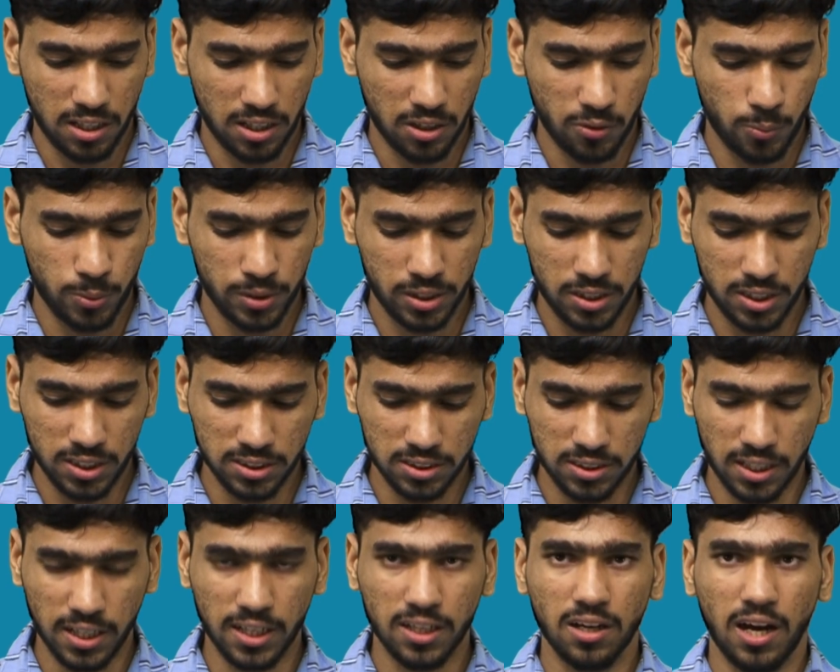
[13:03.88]
with this
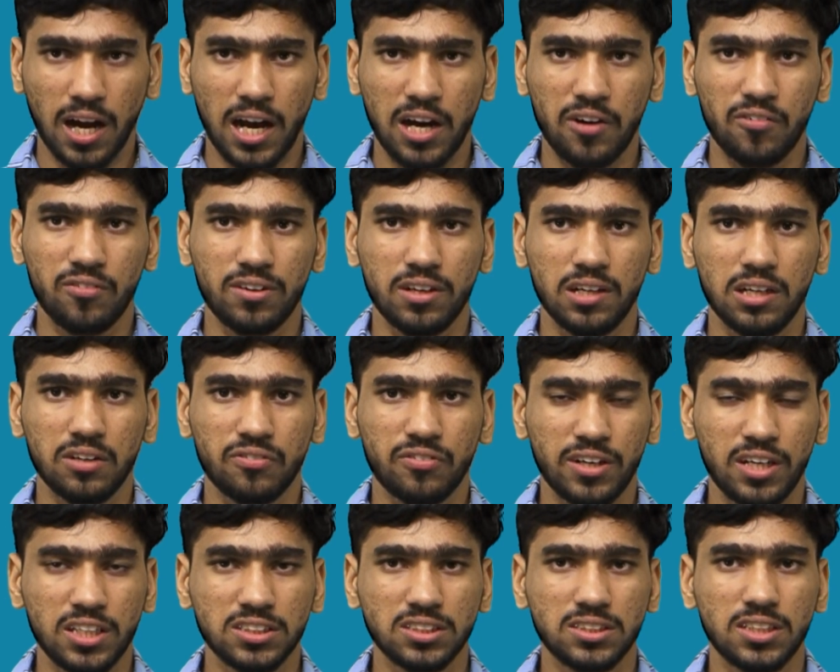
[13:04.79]
thing I have
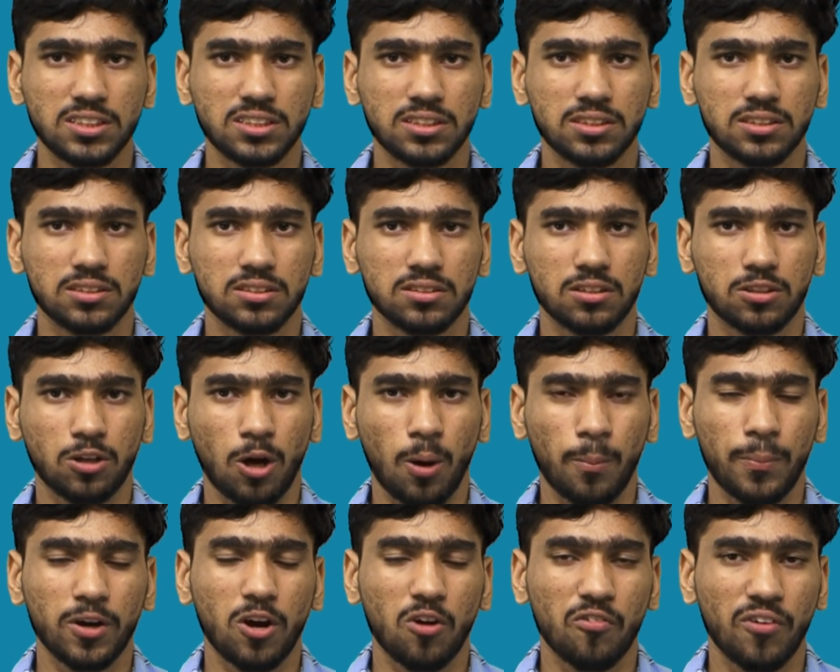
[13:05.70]
finished this
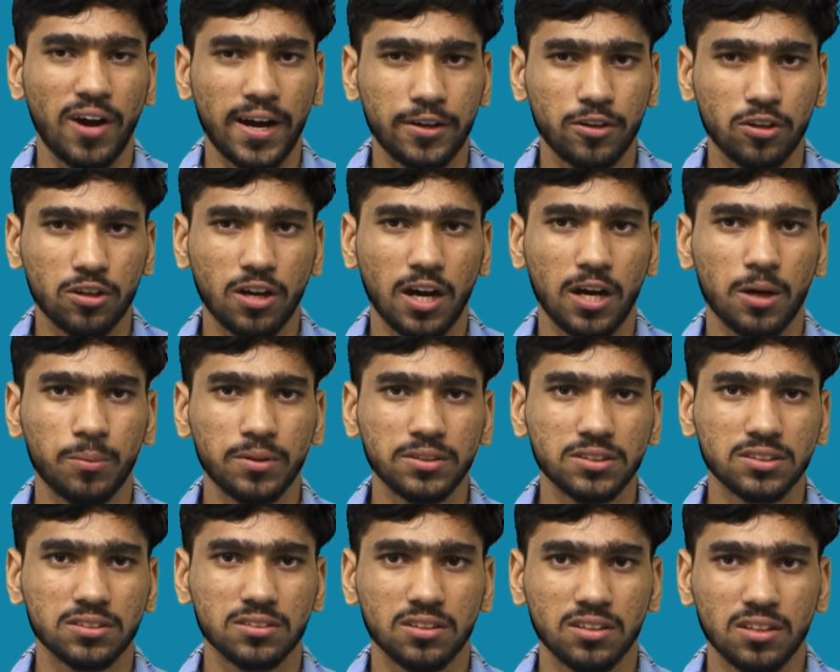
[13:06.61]
topic of
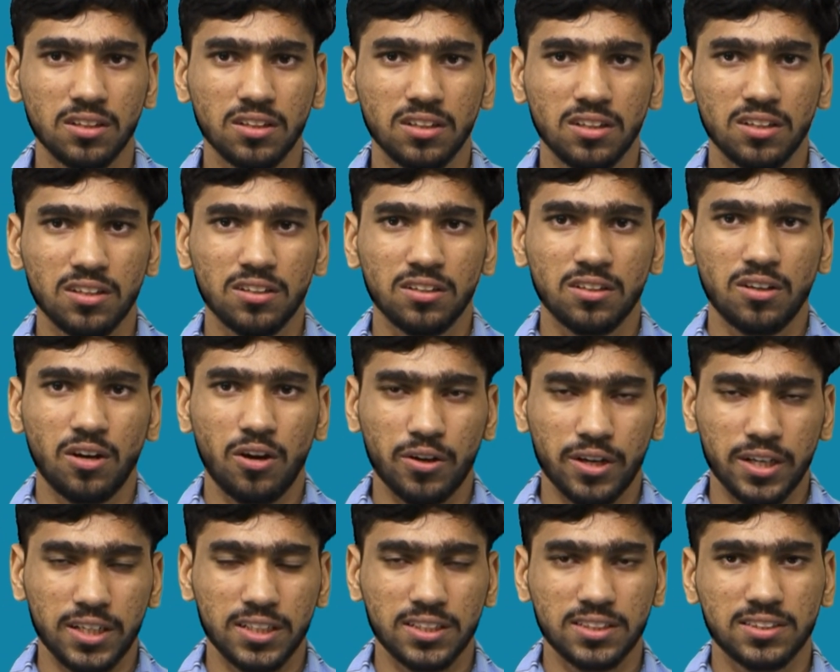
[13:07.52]
hydrocarbons.
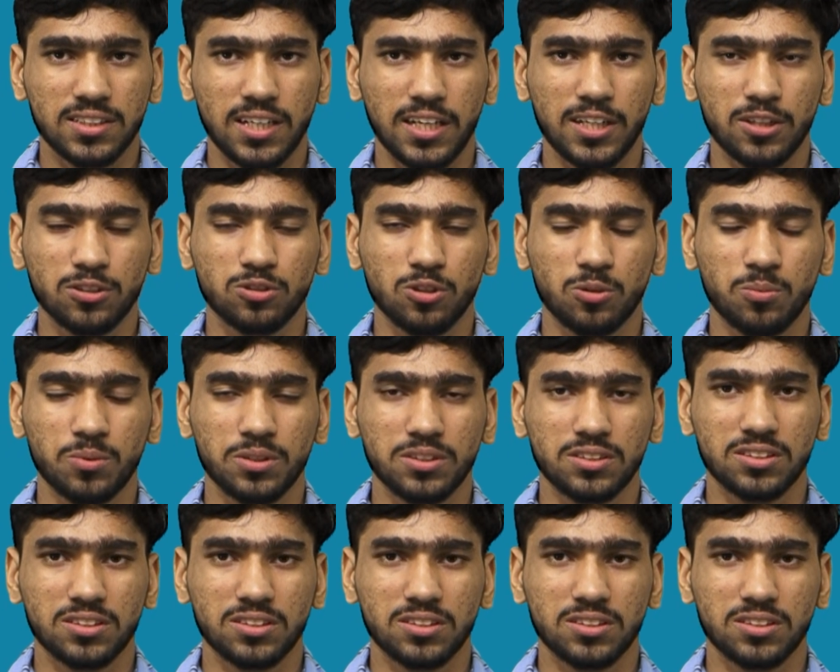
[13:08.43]
Okay, thank you so much.